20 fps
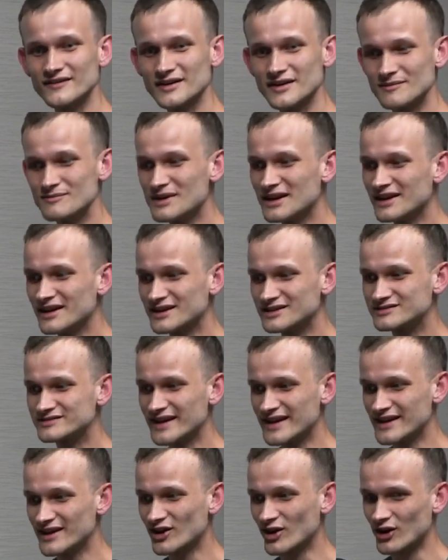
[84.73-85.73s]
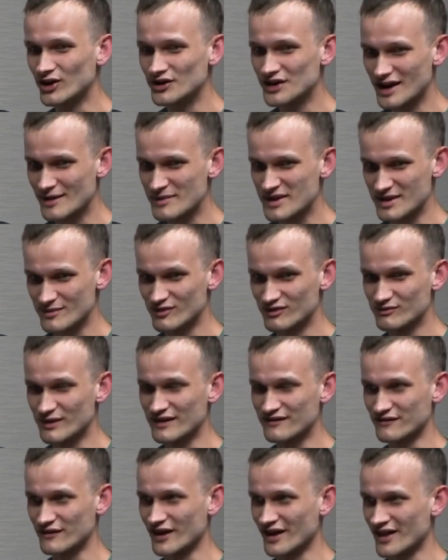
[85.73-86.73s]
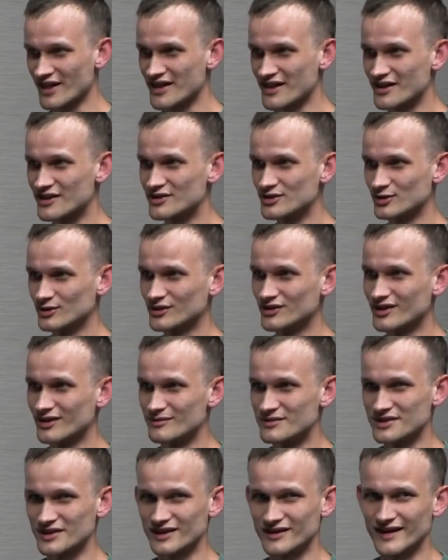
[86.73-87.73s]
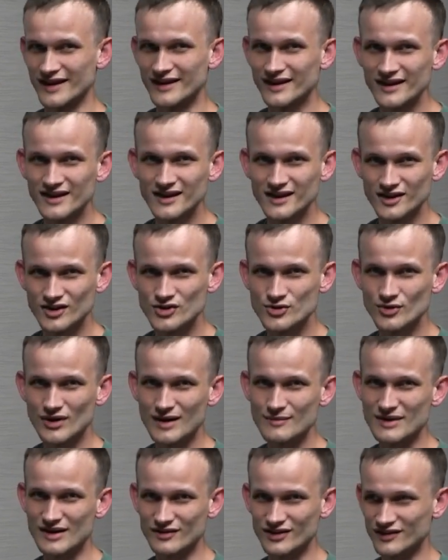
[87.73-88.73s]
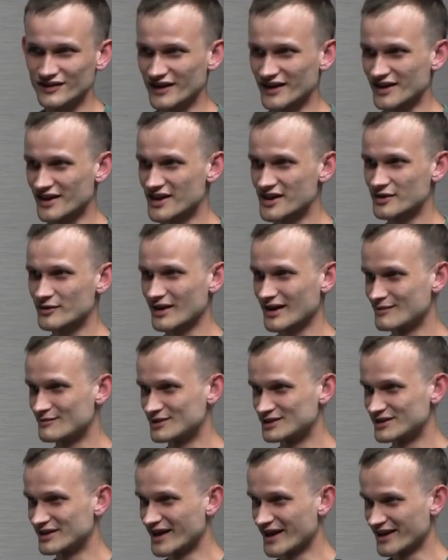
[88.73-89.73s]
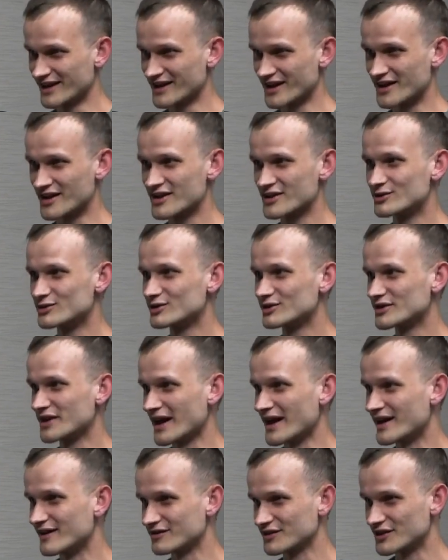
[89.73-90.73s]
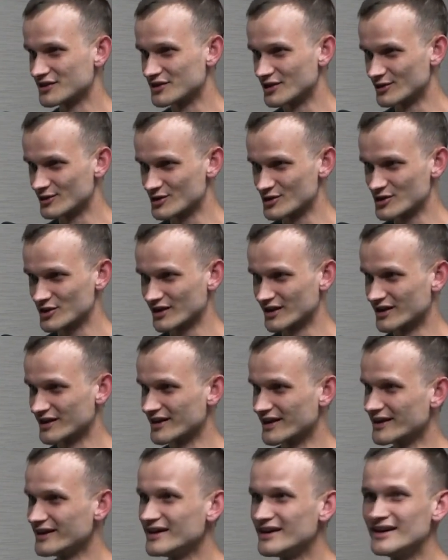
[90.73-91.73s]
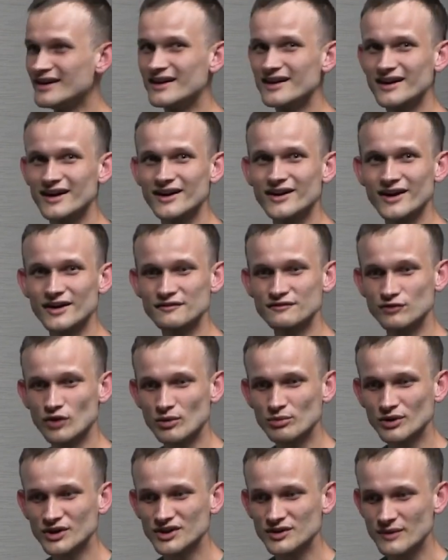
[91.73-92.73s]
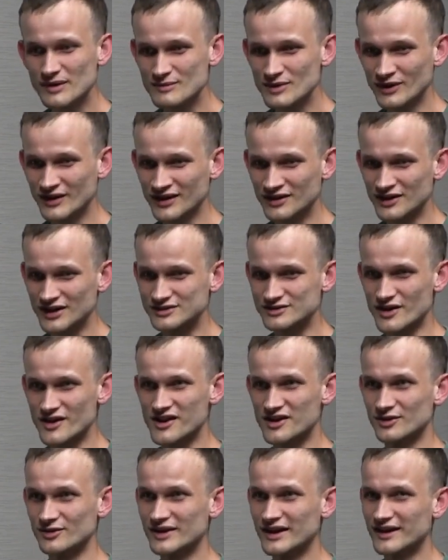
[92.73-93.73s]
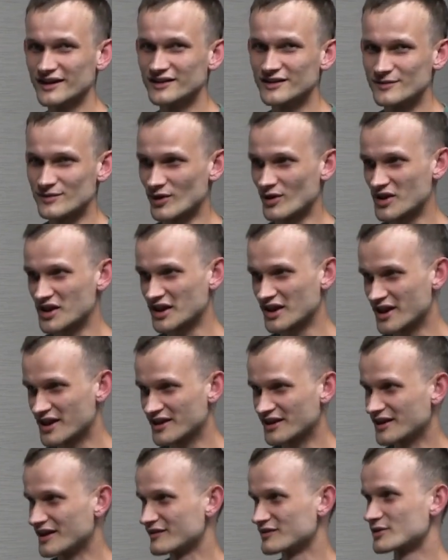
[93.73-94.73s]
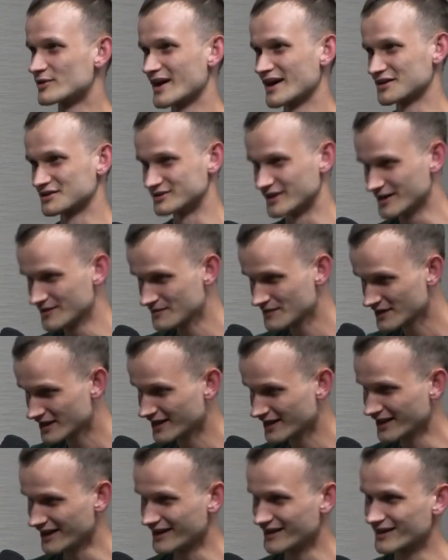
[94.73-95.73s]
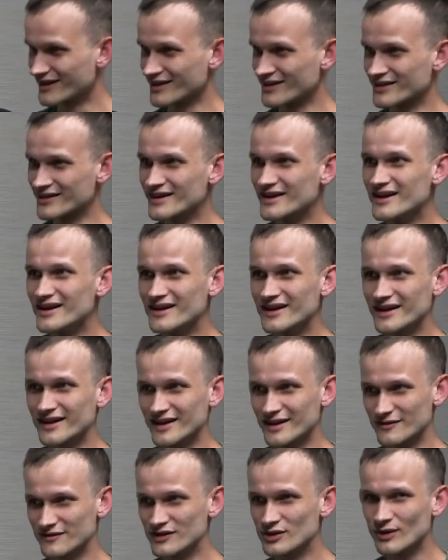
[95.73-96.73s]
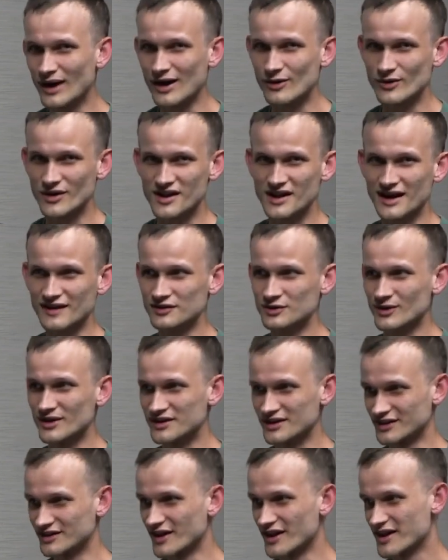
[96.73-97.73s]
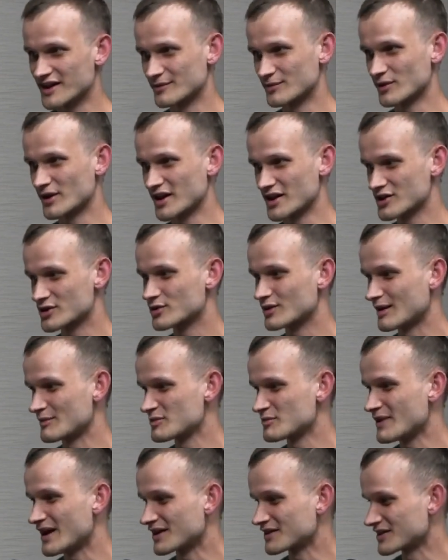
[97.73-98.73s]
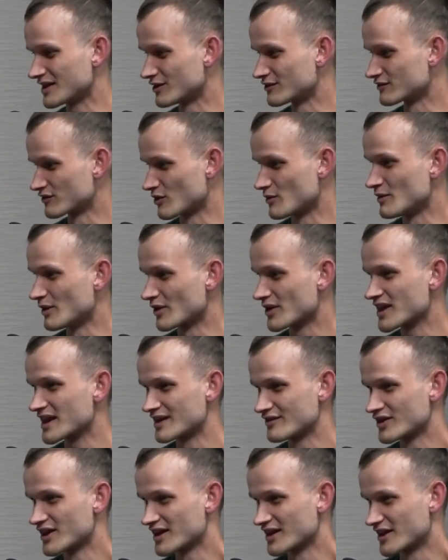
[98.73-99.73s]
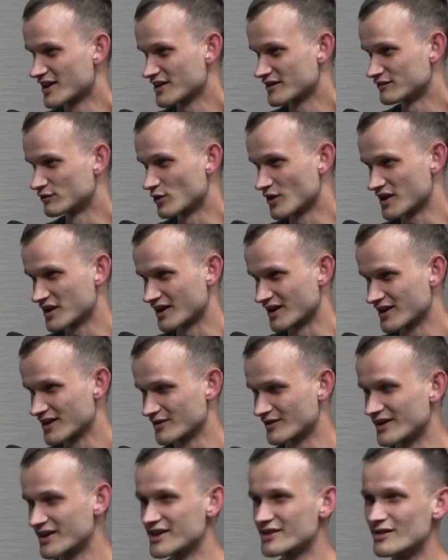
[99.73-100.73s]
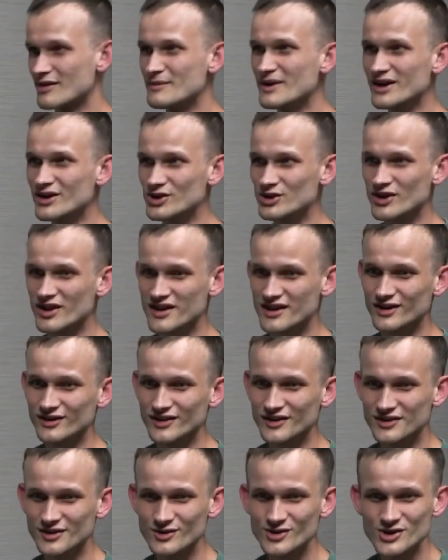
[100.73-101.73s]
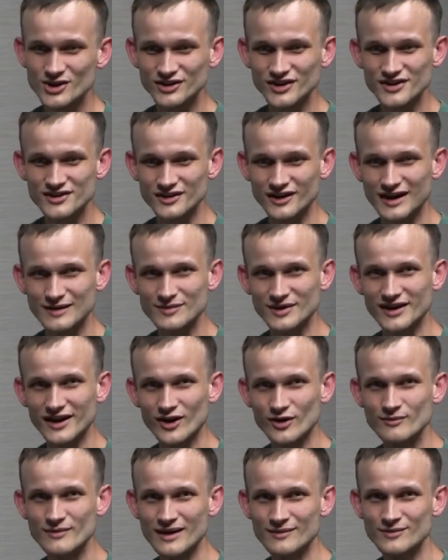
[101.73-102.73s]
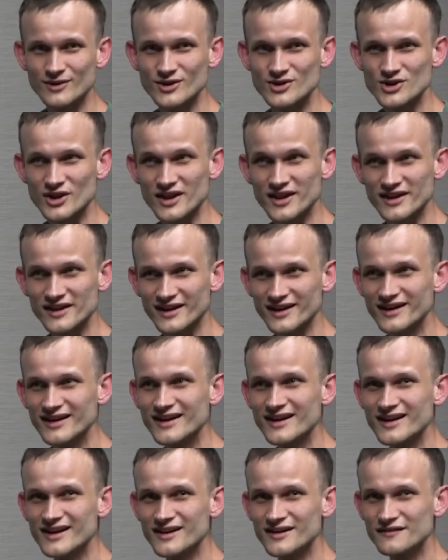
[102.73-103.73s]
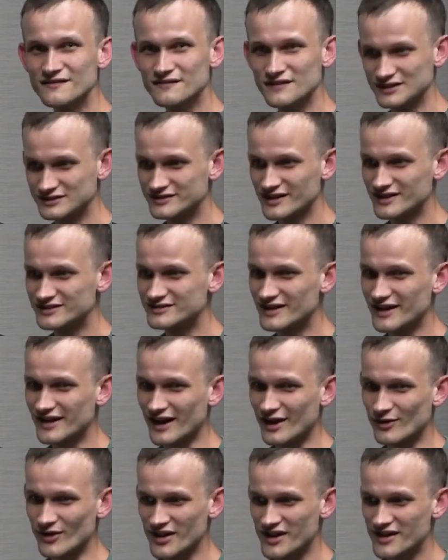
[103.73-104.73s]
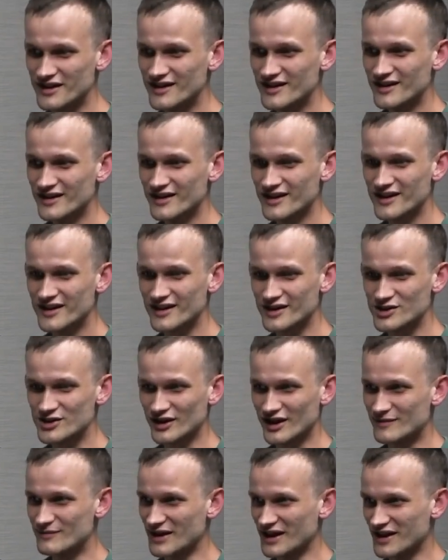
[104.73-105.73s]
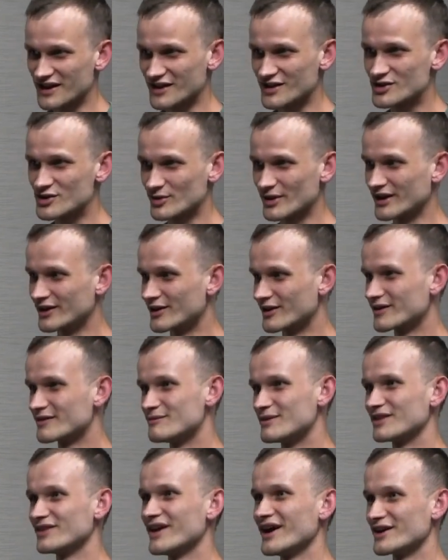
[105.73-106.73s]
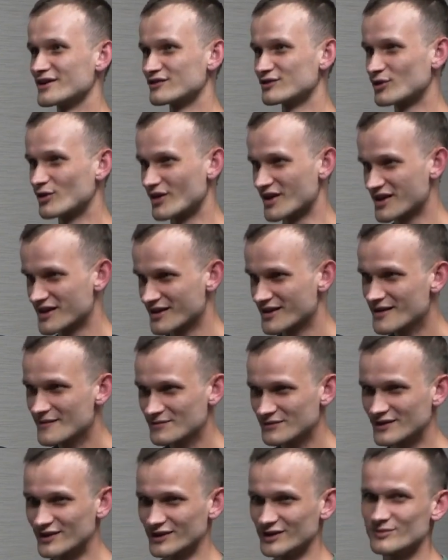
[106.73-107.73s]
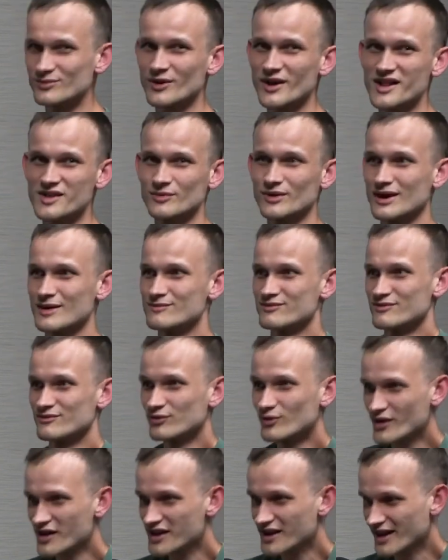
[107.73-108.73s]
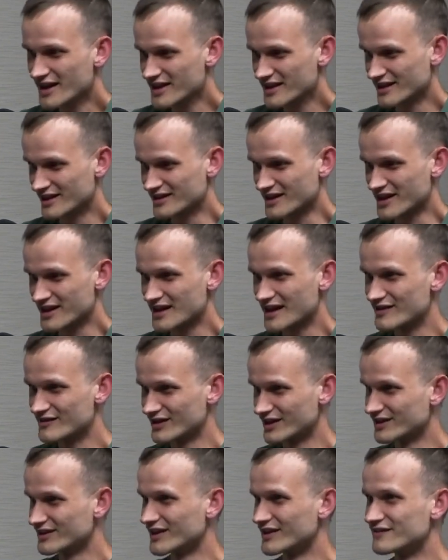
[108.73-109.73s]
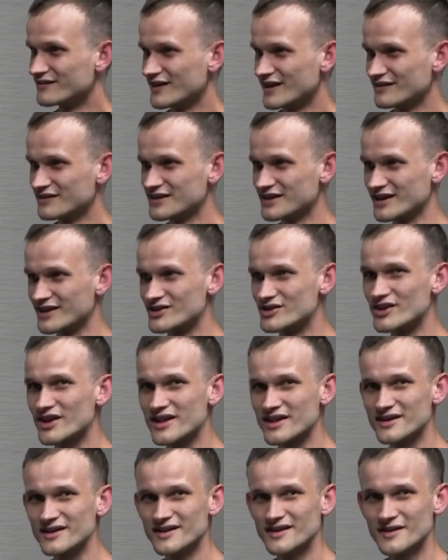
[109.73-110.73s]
immediately called up some of my friends and told them to drop everything and scramble, and I sold half the Doge, and I got $4.3 million, donated the proceeds to give directly. And a few hours after I did this, the price dropped back down from about 7 cents to 4 cents, right? So I managed to sell the Doge at the top, and I remember just feeling like I was such an amazing trader. But then, of course, the price went up from 4 cents, then to 7, and then 50, and just